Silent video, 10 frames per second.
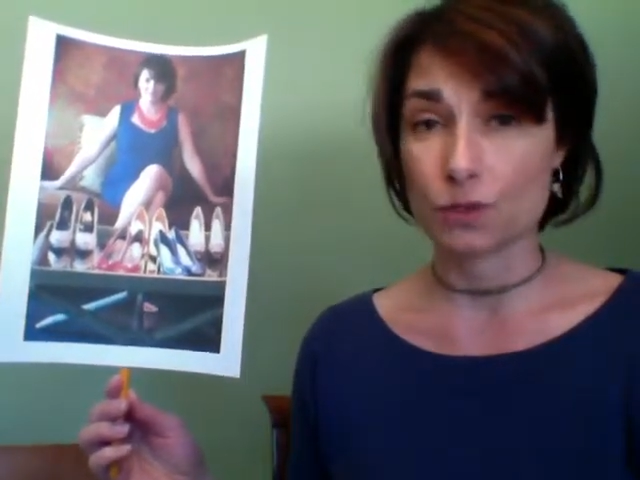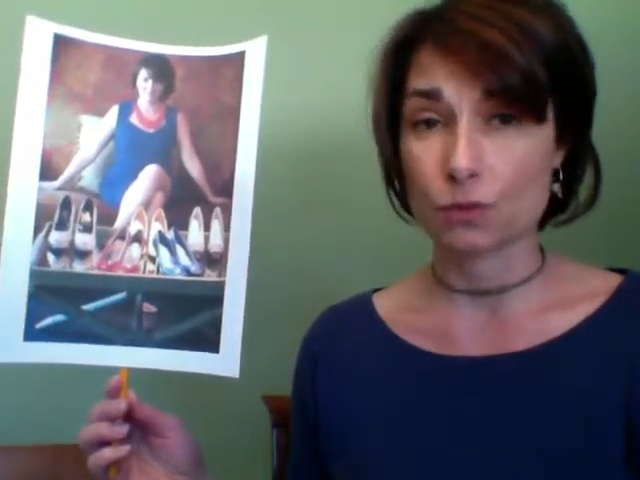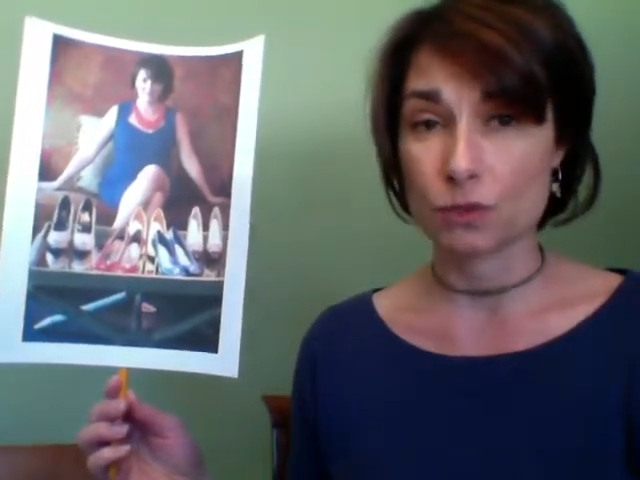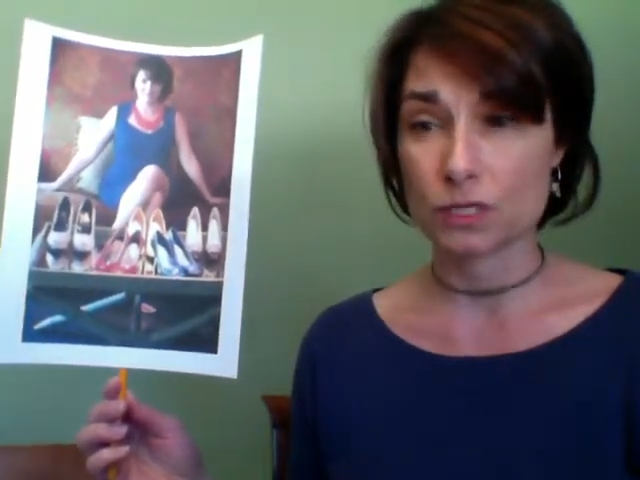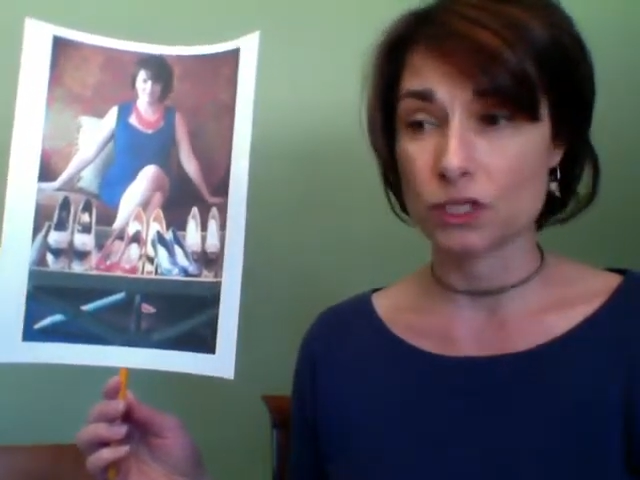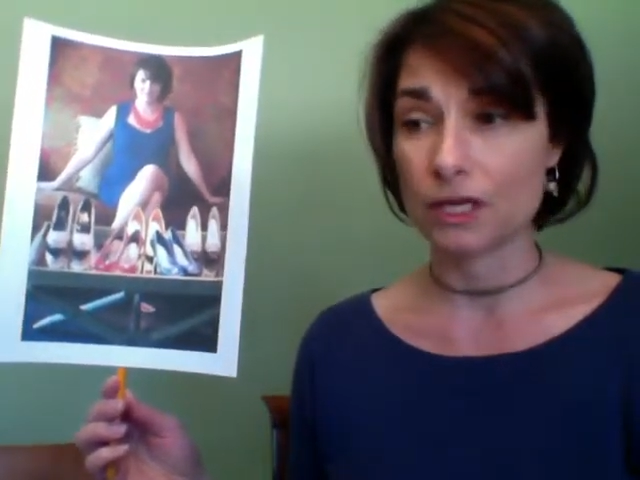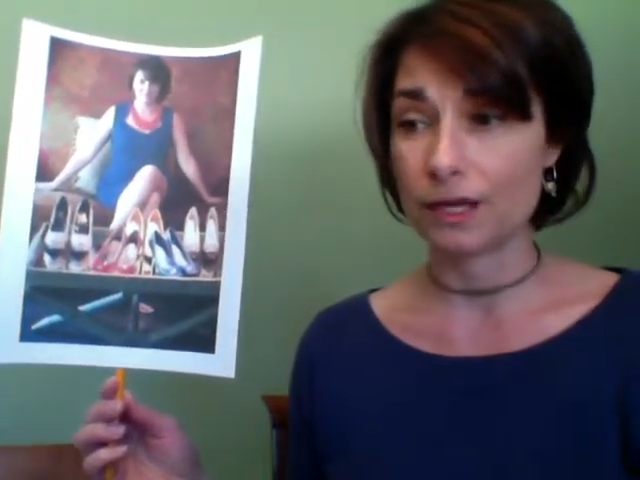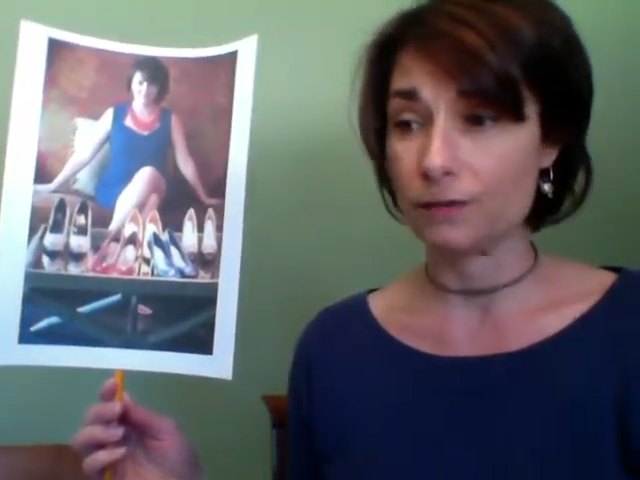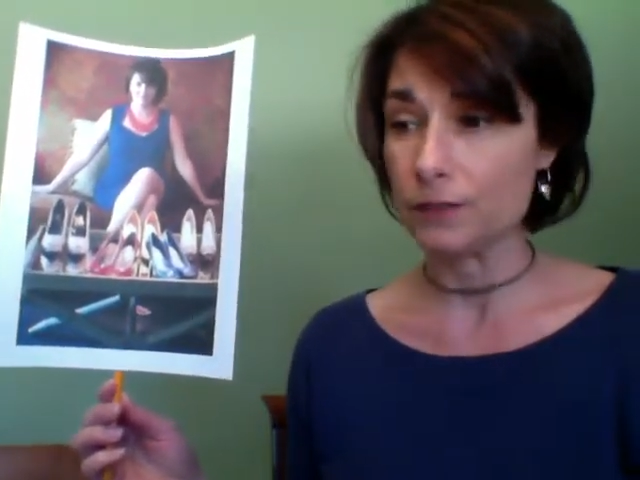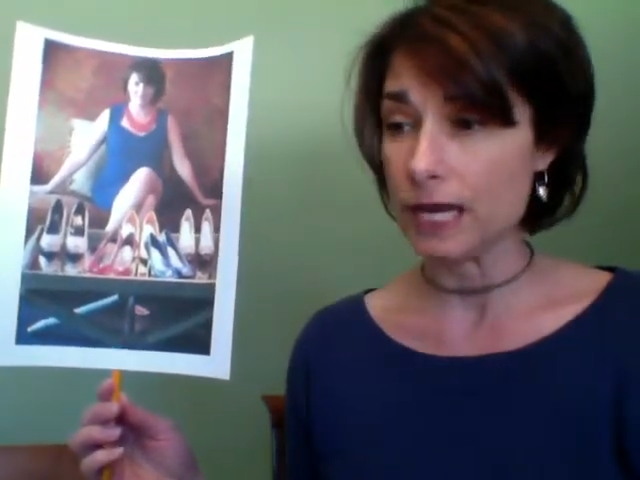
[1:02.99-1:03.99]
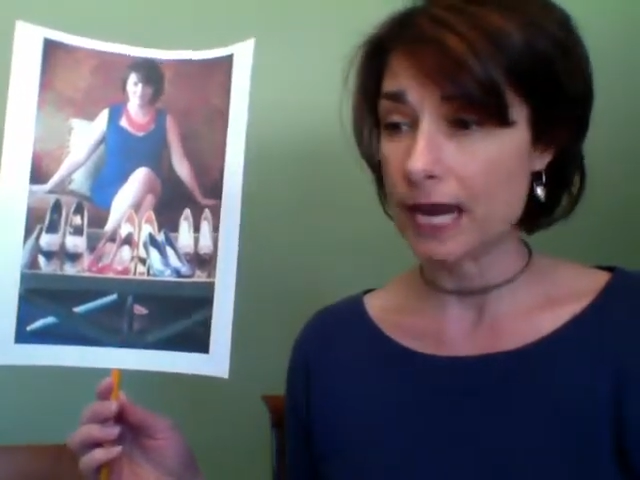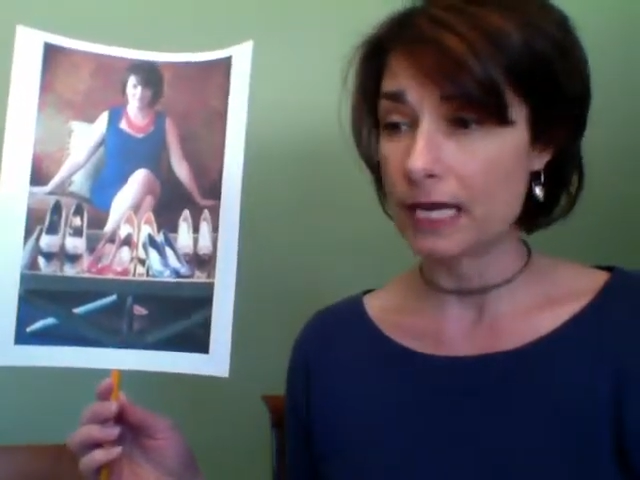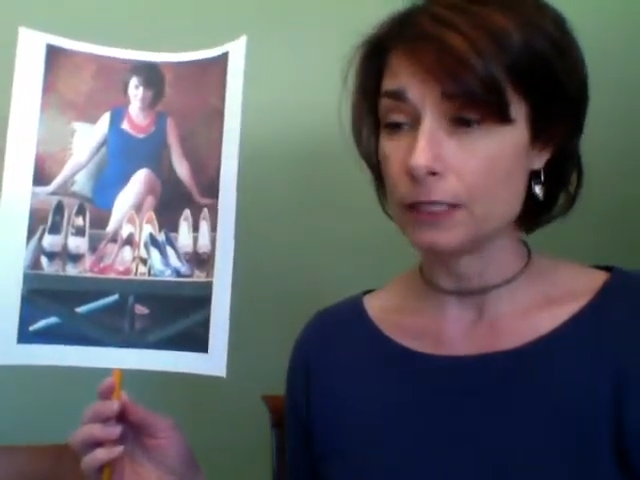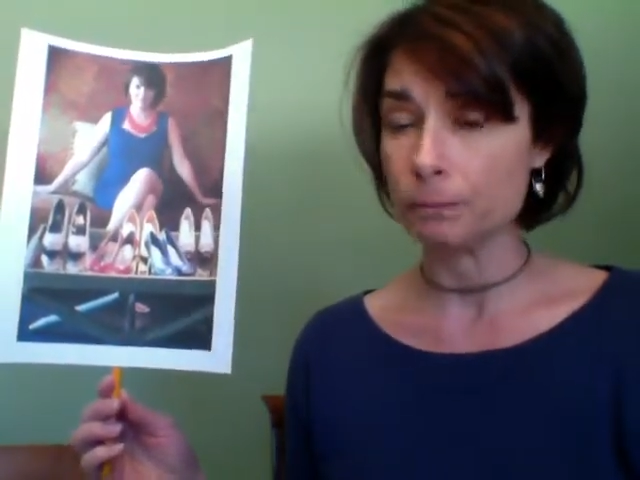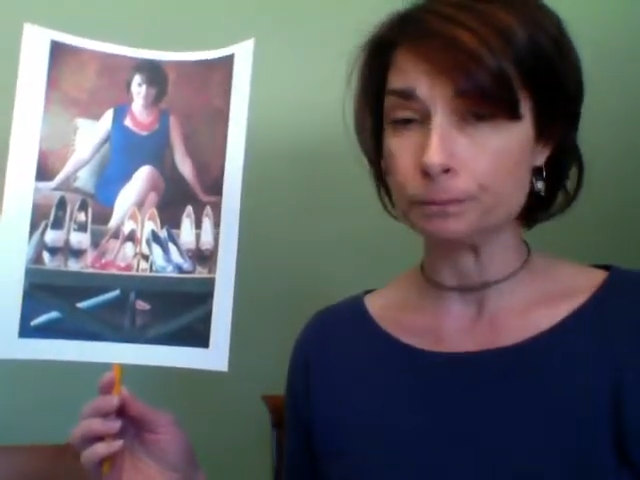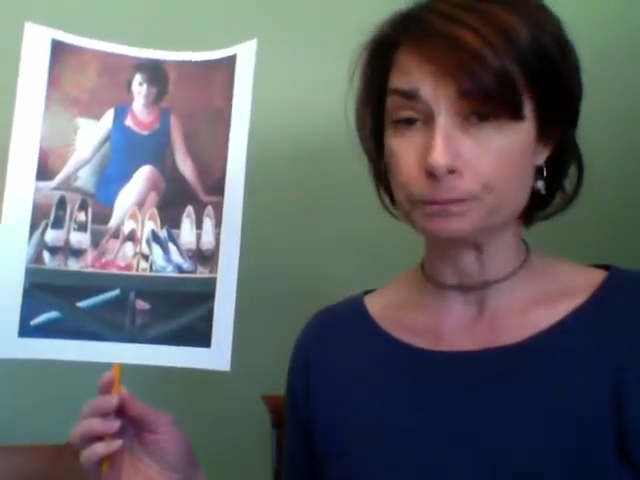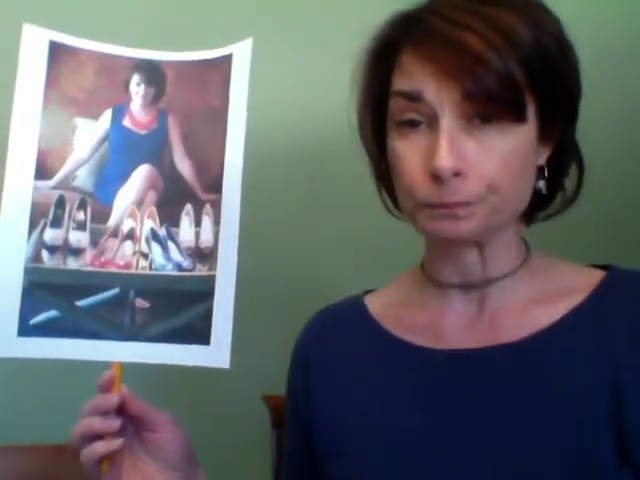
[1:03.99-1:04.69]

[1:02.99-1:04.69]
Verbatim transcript: So it was such a gift. And